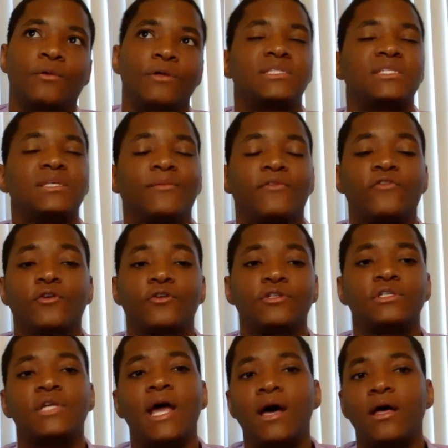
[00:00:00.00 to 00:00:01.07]
some of those
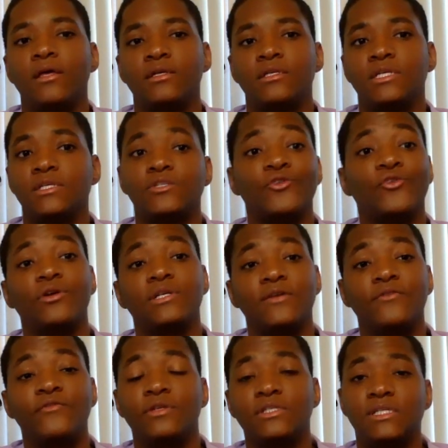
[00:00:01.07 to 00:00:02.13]
challenges or
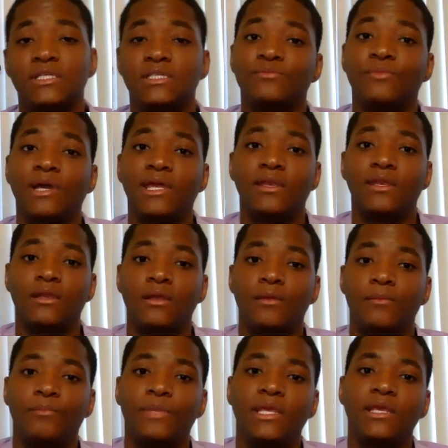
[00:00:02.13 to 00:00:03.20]
differences might
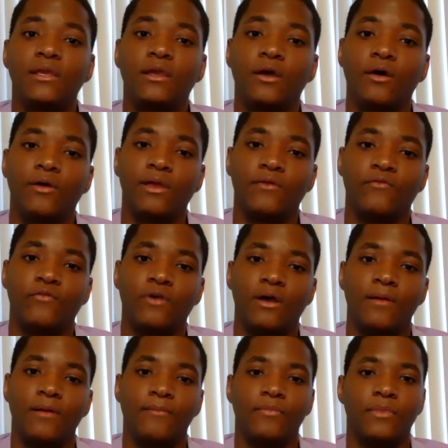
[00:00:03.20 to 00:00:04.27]
be going
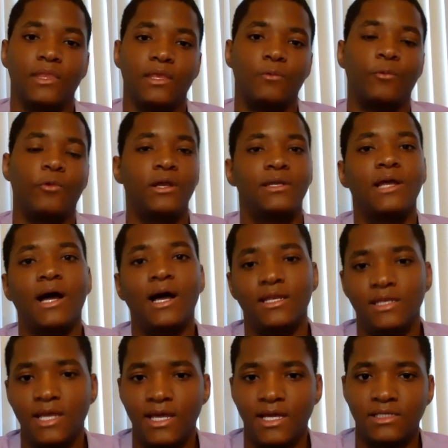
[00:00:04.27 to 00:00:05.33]
from like one
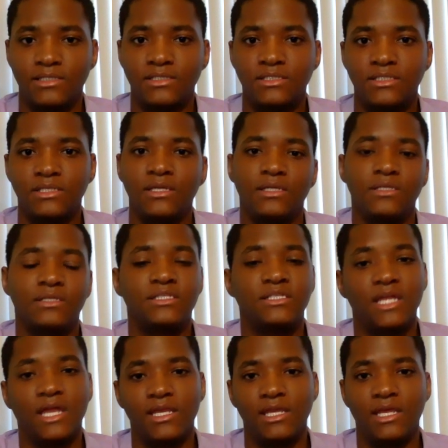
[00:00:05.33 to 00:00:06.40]
context
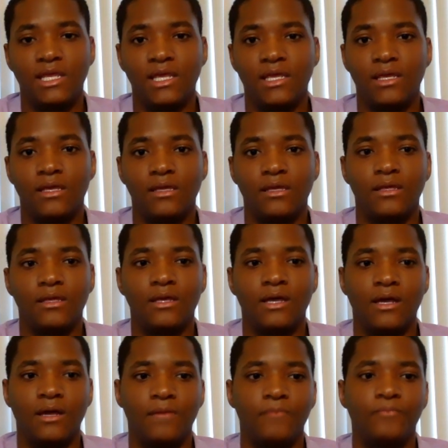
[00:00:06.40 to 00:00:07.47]
studying
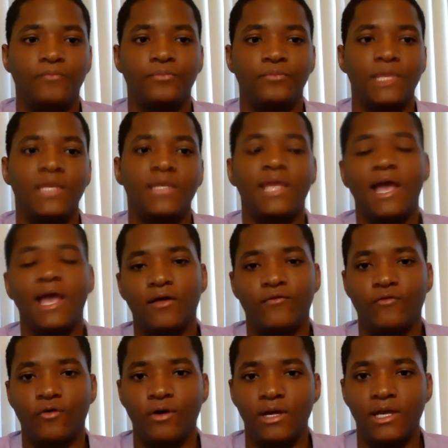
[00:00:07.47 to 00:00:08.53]
in
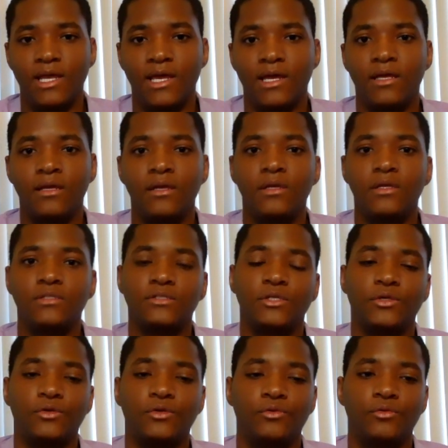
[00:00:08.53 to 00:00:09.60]
California
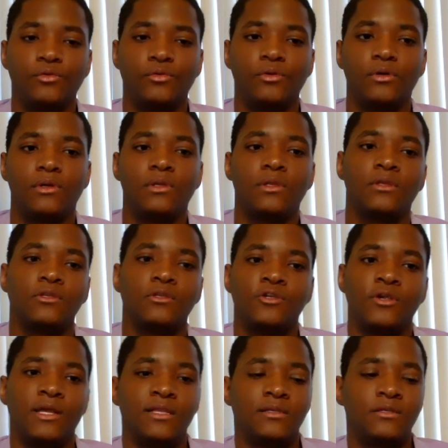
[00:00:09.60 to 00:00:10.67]
to
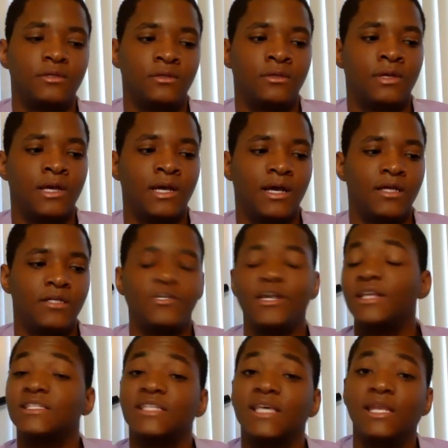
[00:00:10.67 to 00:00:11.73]

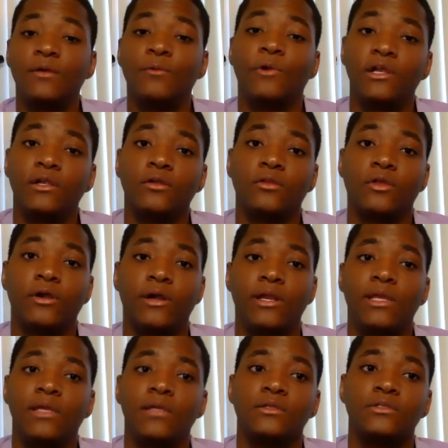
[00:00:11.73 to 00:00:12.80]
translating what you're
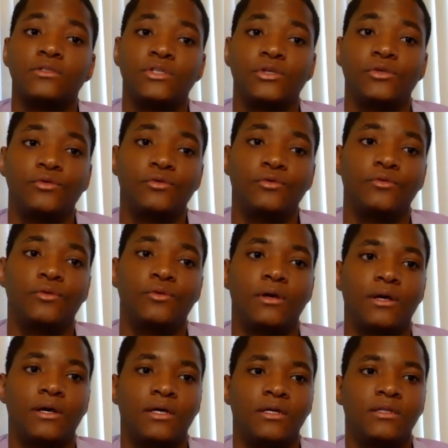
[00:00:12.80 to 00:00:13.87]
learning to
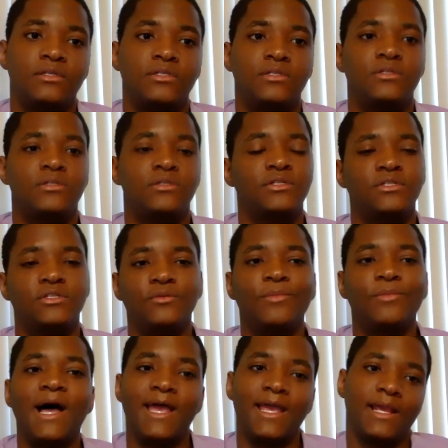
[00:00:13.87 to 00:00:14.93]
a
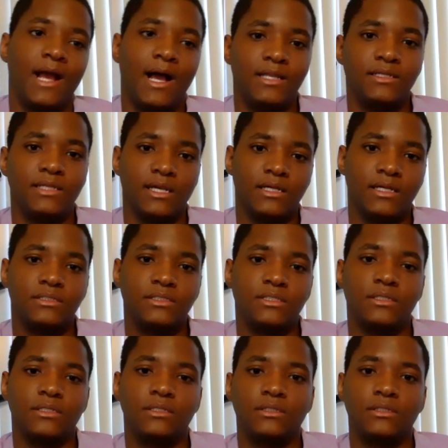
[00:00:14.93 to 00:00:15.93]
Dubai context.